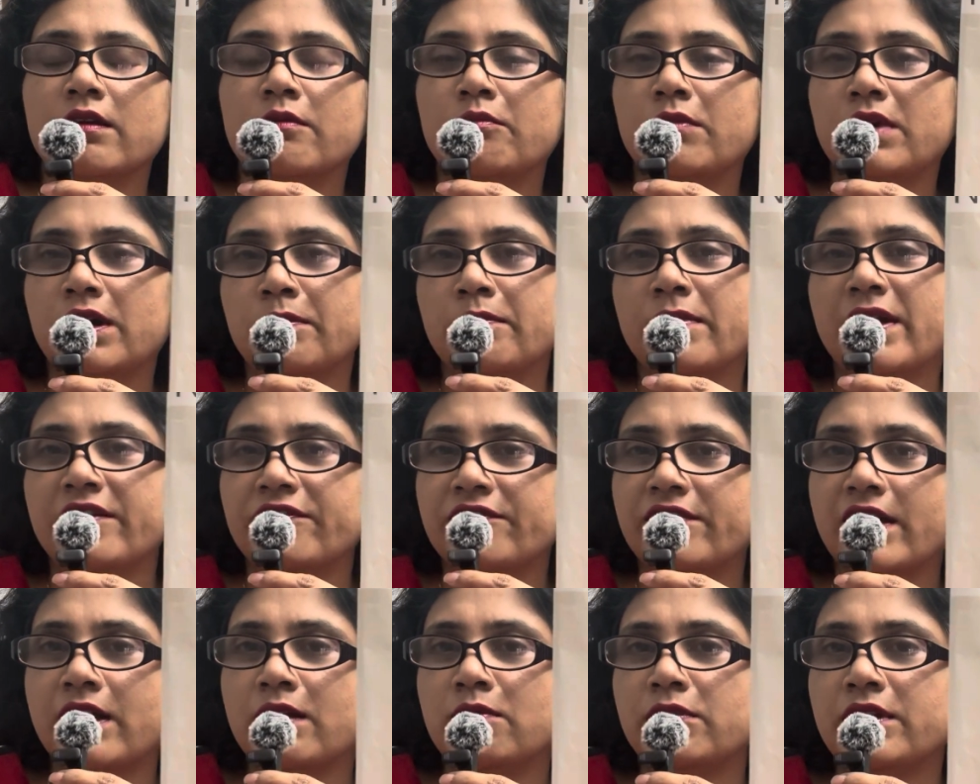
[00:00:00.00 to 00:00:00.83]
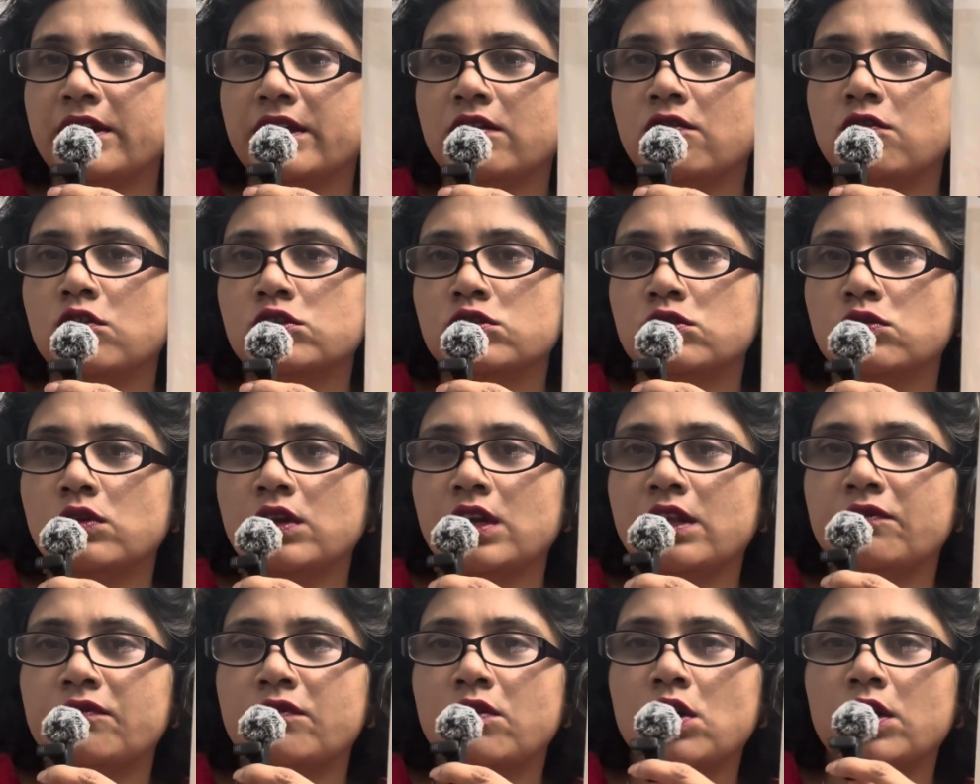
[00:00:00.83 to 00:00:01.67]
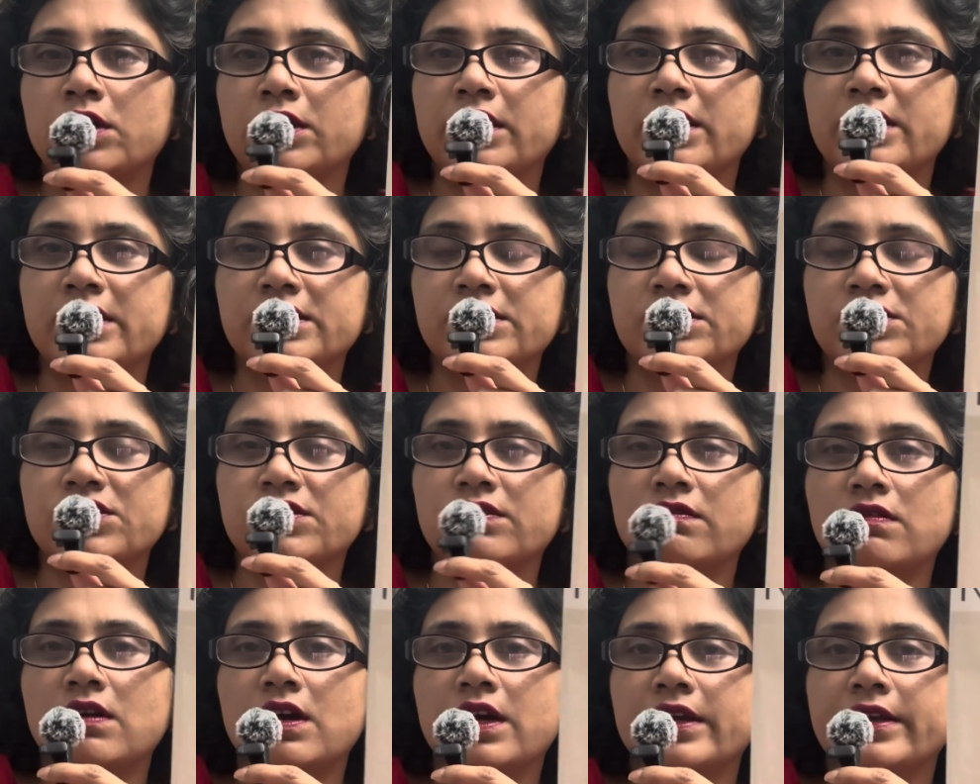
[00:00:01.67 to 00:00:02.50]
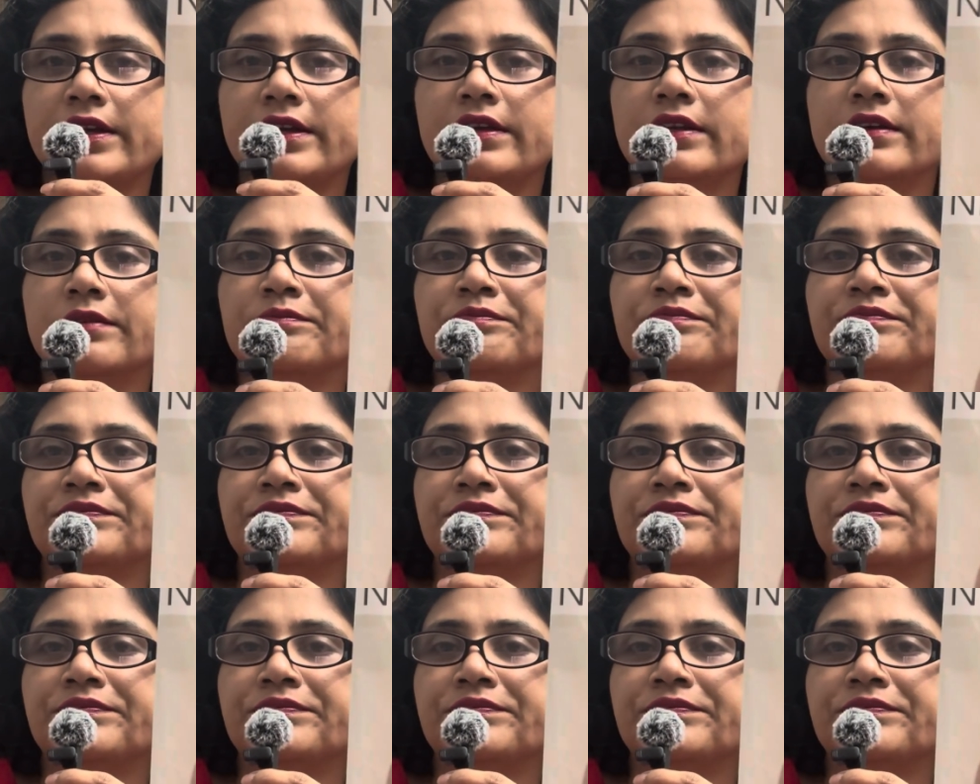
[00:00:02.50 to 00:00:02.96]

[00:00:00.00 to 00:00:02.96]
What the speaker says: but my fabric was only 40-inch wide.